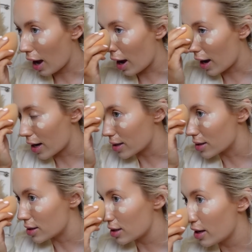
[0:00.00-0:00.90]

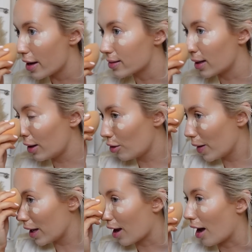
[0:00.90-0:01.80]
And it's a little
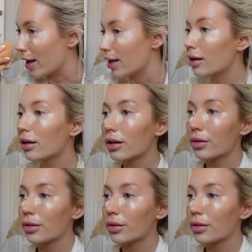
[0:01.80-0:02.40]
bit like